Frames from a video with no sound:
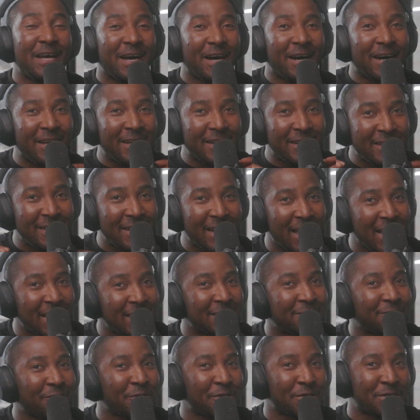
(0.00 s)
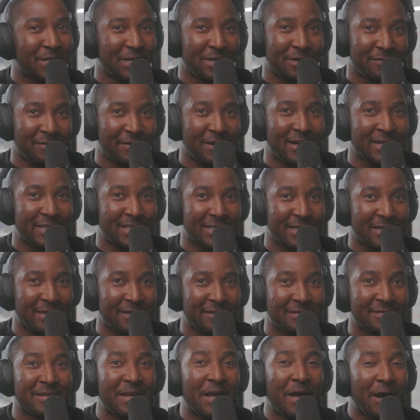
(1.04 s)
a nice version of
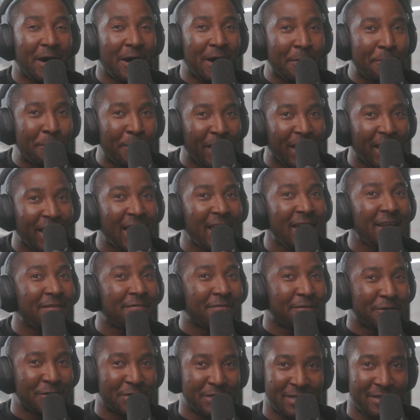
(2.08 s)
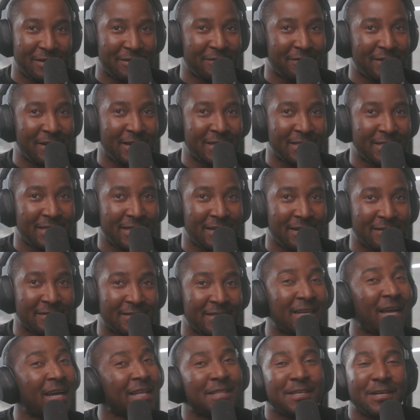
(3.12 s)
ourselves, a polite version of ourselves,
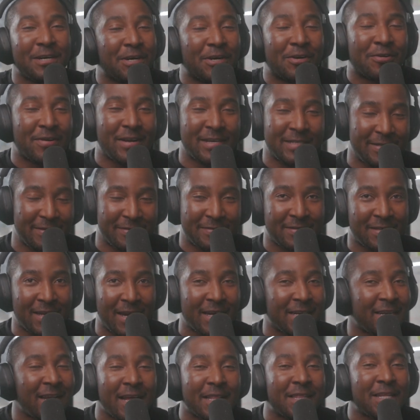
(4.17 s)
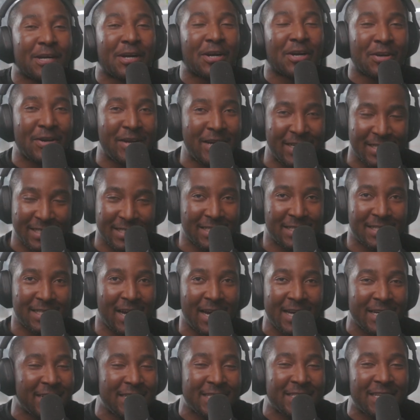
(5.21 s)
not the aggressive side, not the crazy
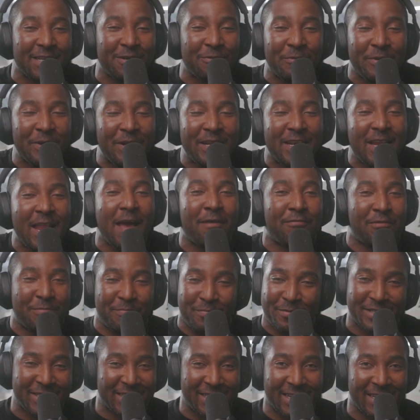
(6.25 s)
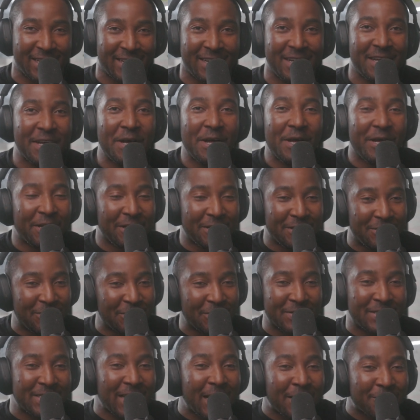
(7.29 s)
side. We never present
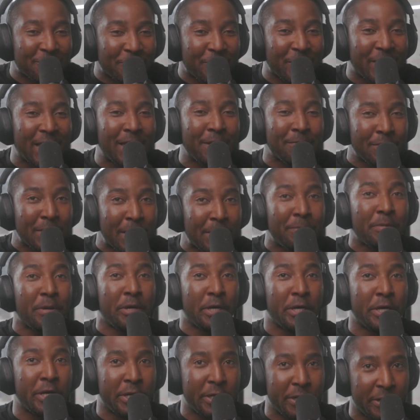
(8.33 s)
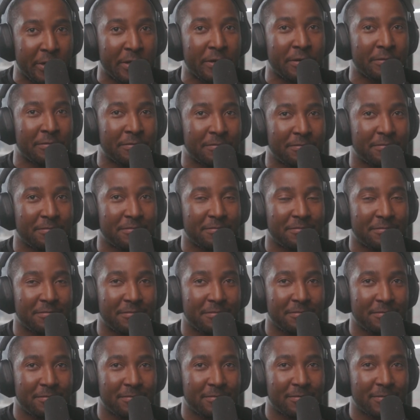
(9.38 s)
those sides. We keep them hidden.
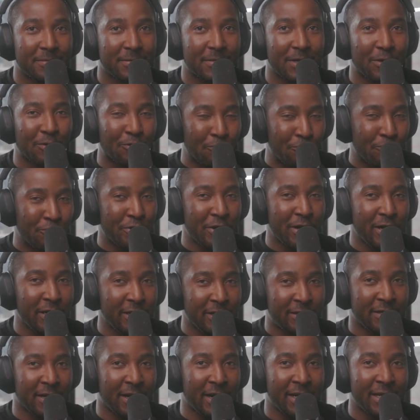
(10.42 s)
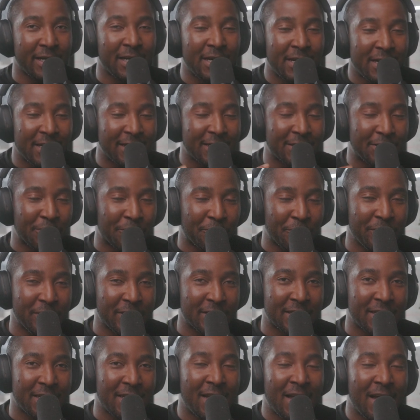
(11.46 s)
Really tight. It's the
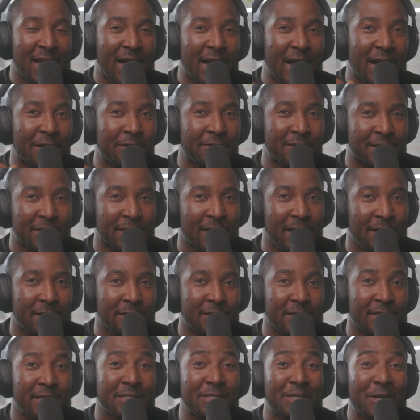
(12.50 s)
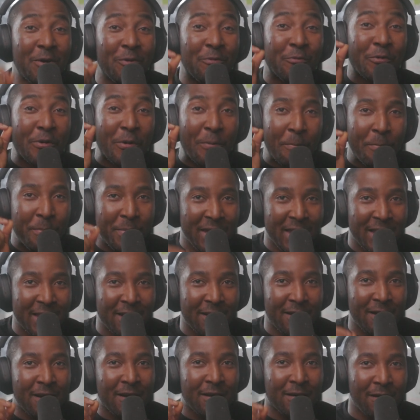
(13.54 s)
reason our skeletons remain in
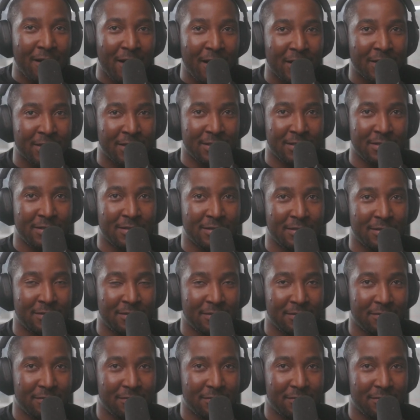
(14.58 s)
our closets.